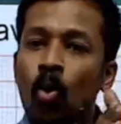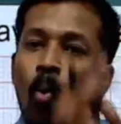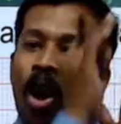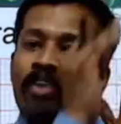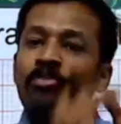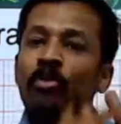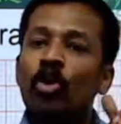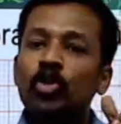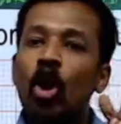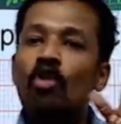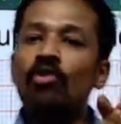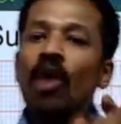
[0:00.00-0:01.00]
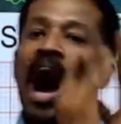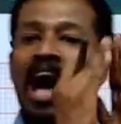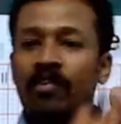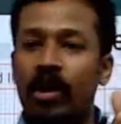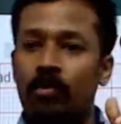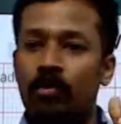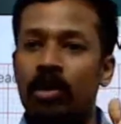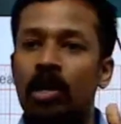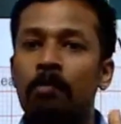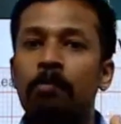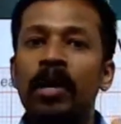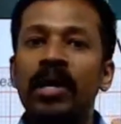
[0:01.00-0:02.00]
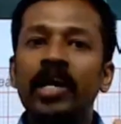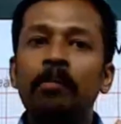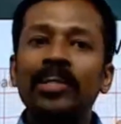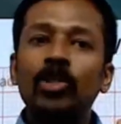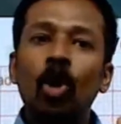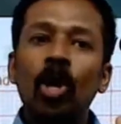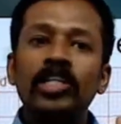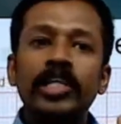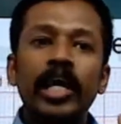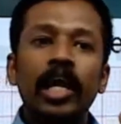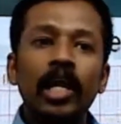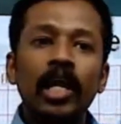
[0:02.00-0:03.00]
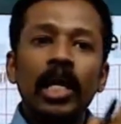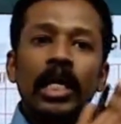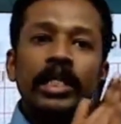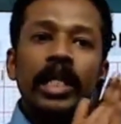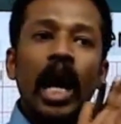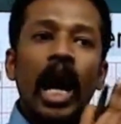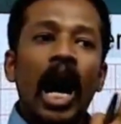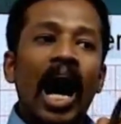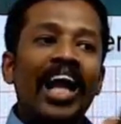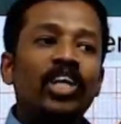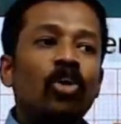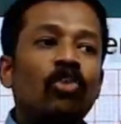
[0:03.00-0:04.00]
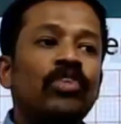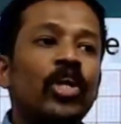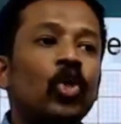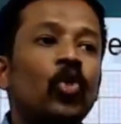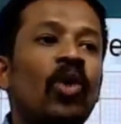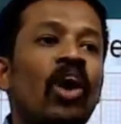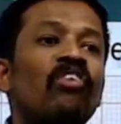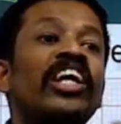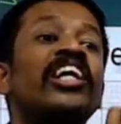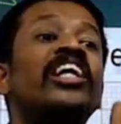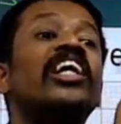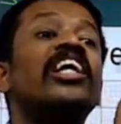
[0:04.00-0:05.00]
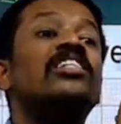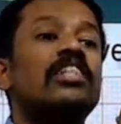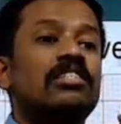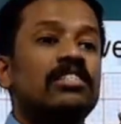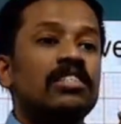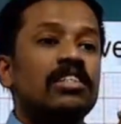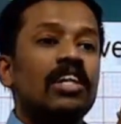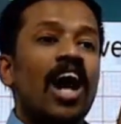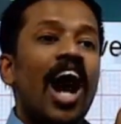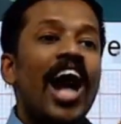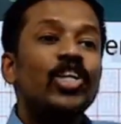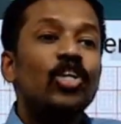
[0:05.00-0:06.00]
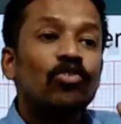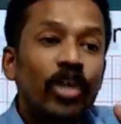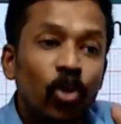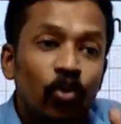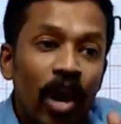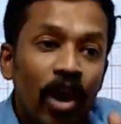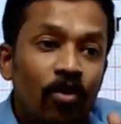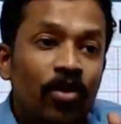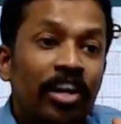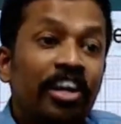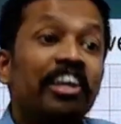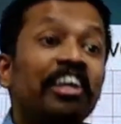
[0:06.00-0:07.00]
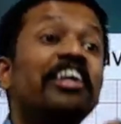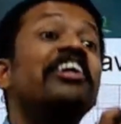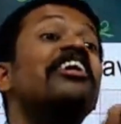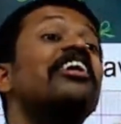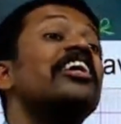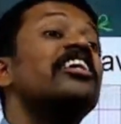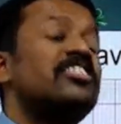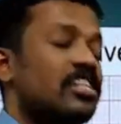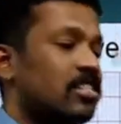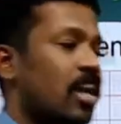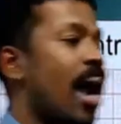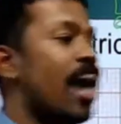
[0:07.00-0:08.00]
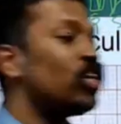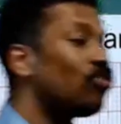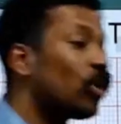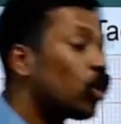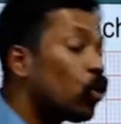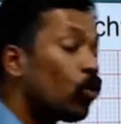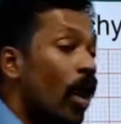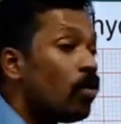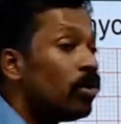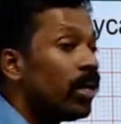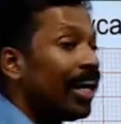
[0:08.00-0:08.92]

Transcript: one fourth of R wave. But in pathological, the height of the Q wave increases. Height of the Q wave increases. Height of the Q wave